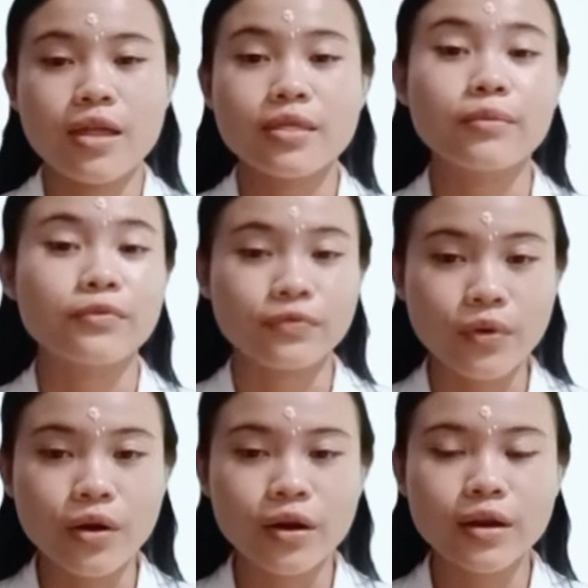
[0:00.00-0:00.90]
Number
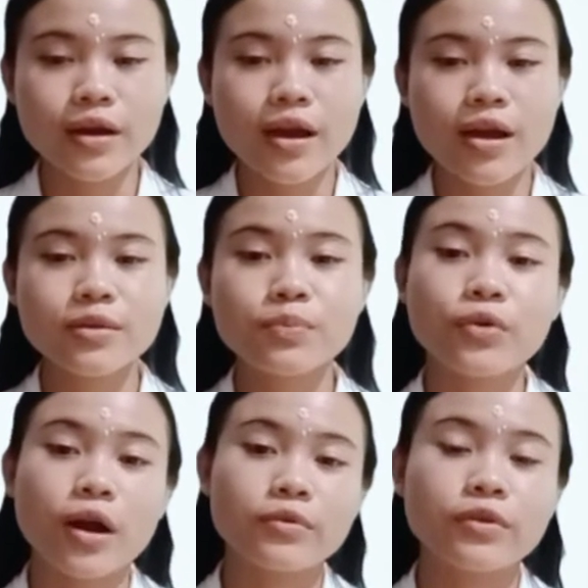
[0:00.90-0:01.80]
4, the
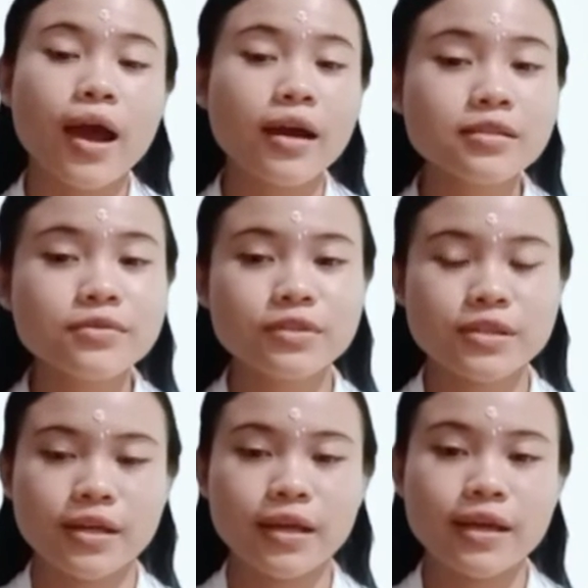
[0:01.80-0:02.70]
primary
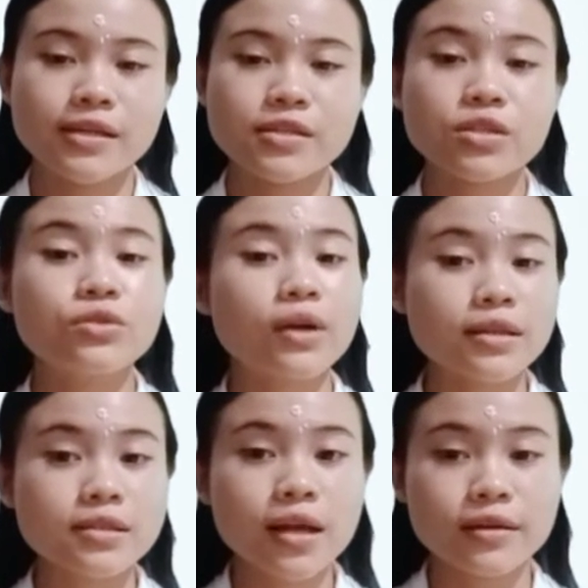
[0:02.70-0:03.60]
activity is
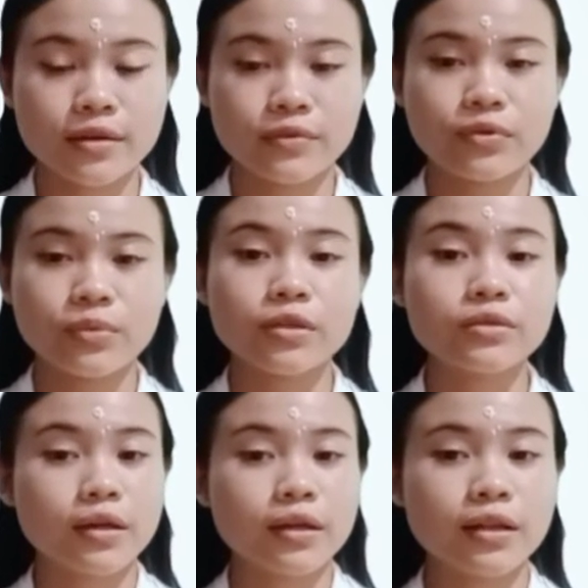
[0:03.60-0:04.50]
translating from the
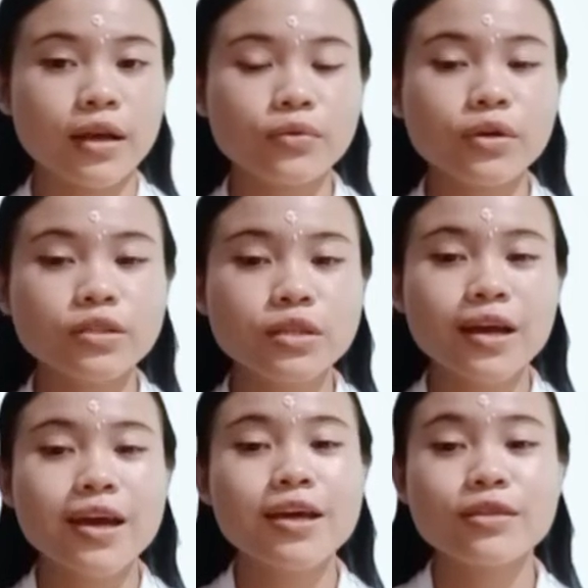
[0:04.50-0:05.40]
target language
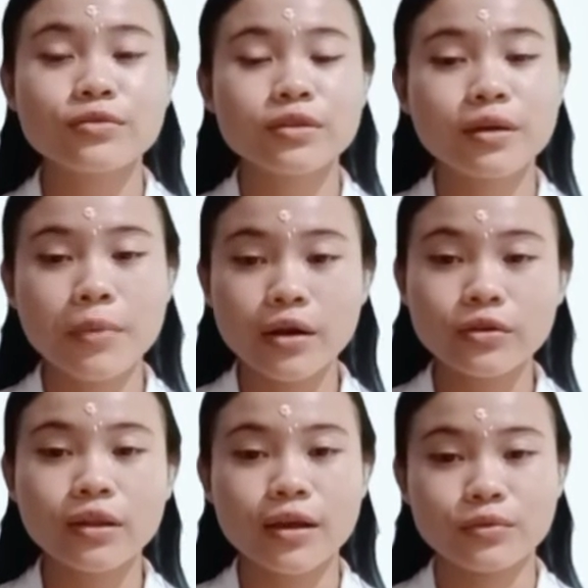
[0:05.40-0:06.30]
into the
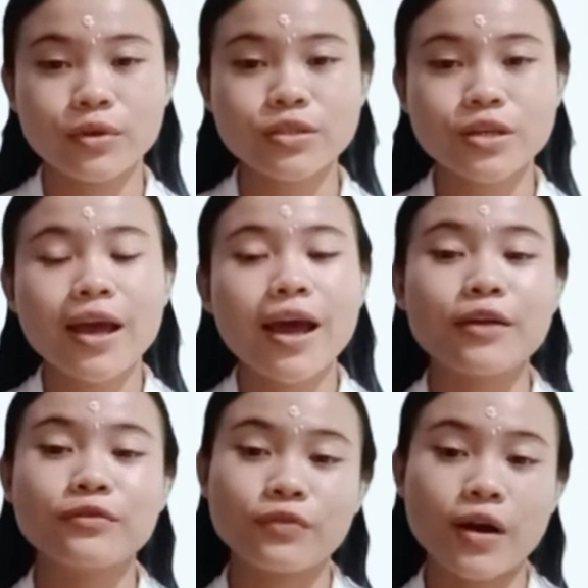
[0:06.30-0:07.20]
mother language
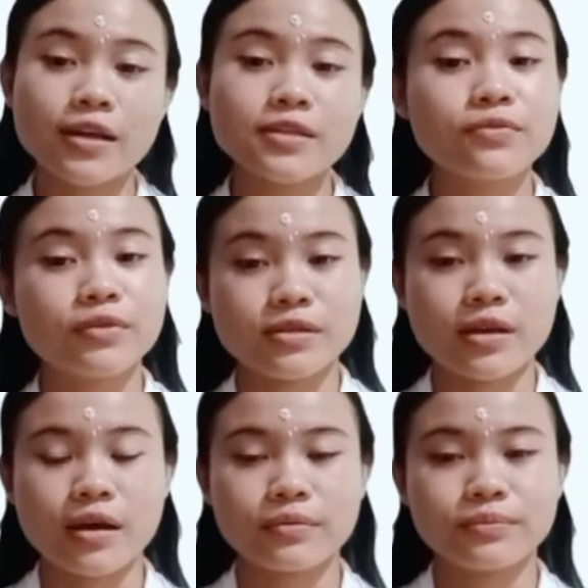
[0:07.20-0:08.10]
and vice
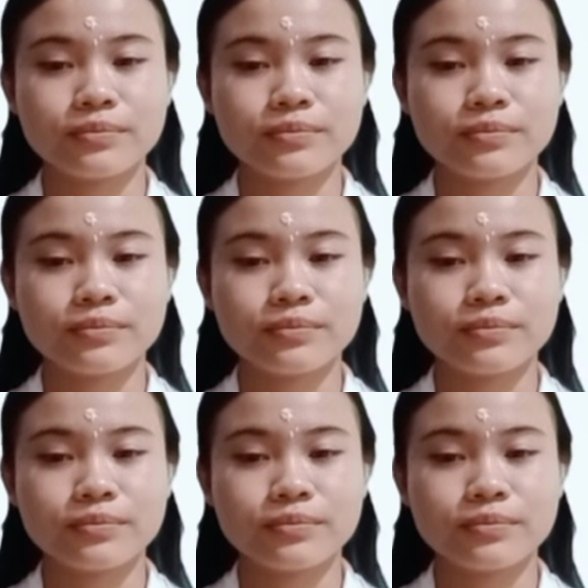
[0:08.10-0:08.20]
versa.